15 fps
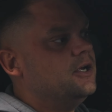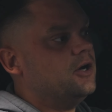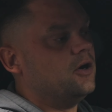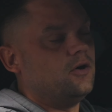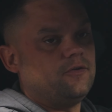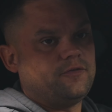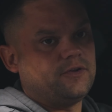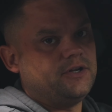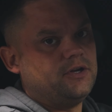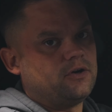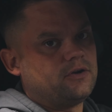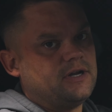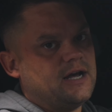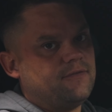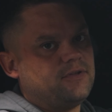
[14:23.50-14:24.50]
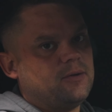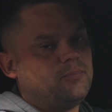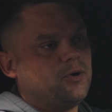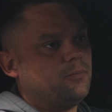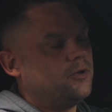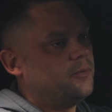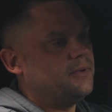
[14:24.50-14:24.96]
Hopefully you're not going to have that
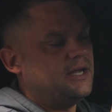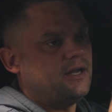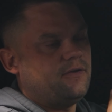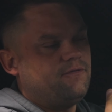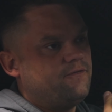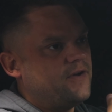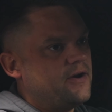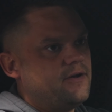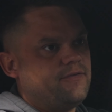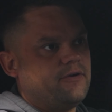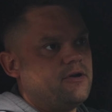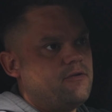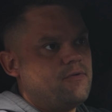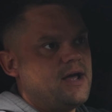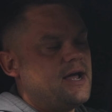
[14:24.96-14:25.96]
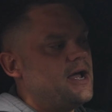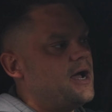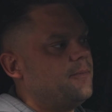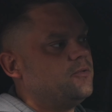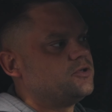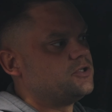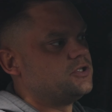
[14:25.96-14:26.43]
problem. It's very, very rare.
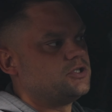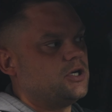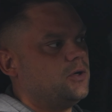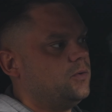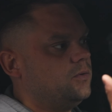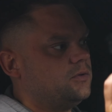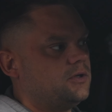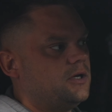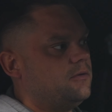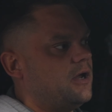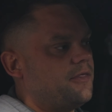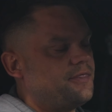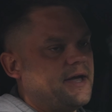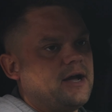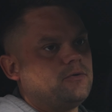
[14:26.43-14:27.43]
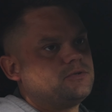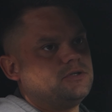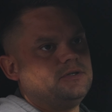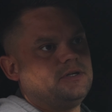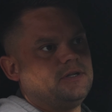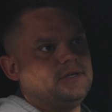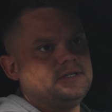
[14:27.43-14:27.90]
I must have sold
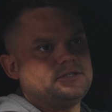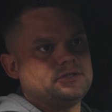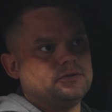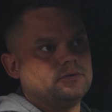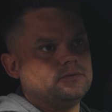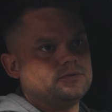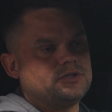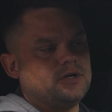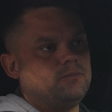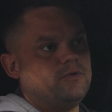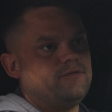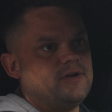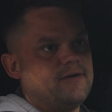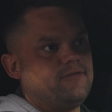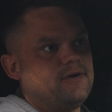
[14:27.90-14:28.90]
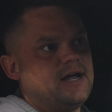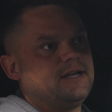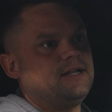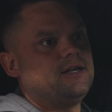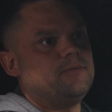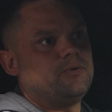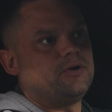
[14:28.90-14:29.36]
1,000 of these tools and we've never had
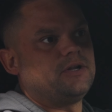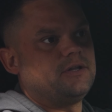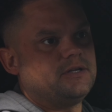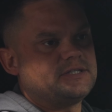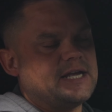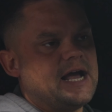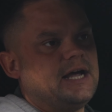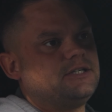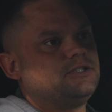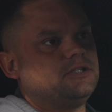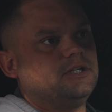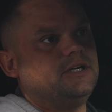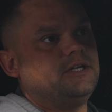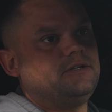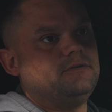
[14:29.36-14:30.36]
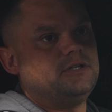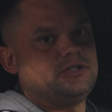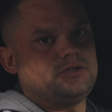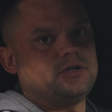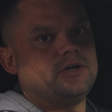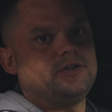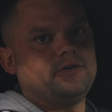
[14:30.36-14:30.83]
anybody that's actually
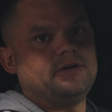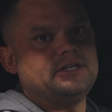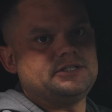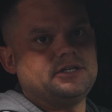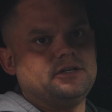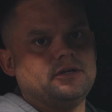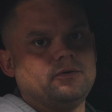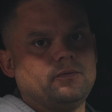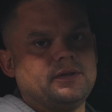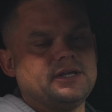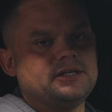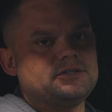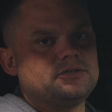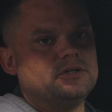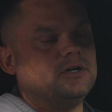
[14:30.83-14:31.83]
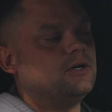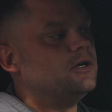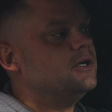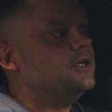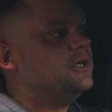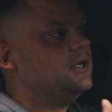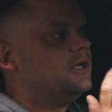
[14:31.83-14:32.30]
destroyed their ECU with it. So
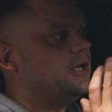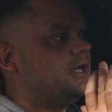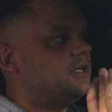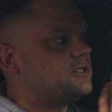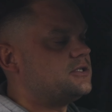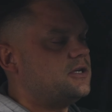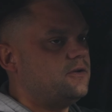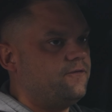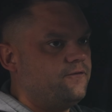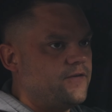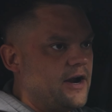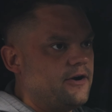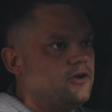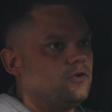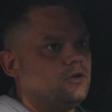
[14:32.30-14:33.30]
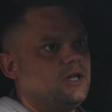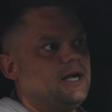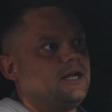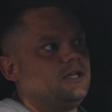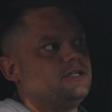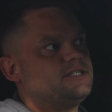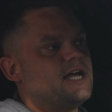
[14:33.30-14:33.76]
it's very
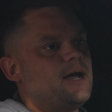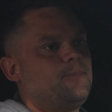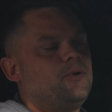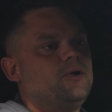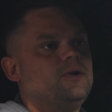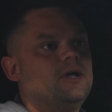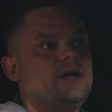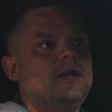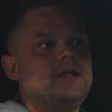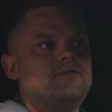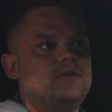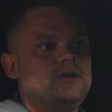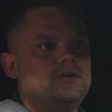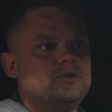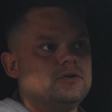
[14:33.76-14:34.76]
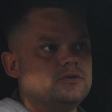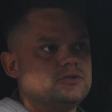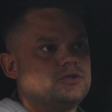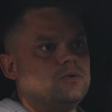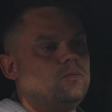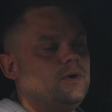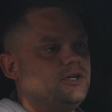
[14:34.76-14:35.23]
unlikely to happen, and if it
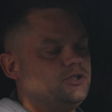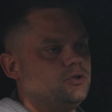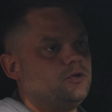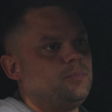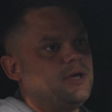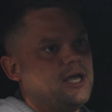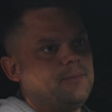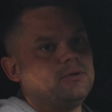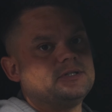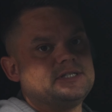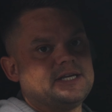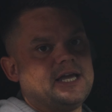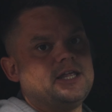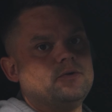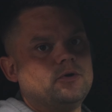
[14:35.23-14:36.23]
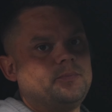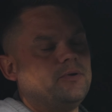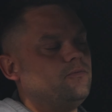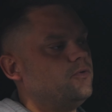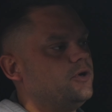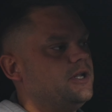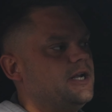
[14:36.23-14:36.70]
does, we should be able to get you up
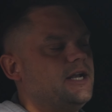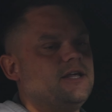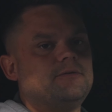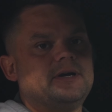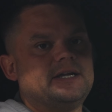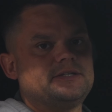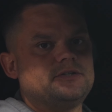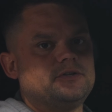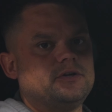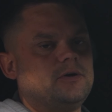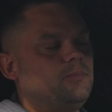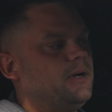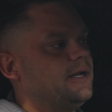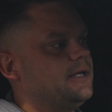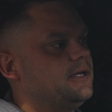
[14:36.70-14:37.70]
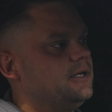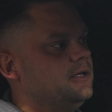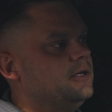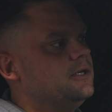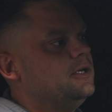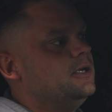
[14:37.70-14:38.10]
and running anyway, so don't panic.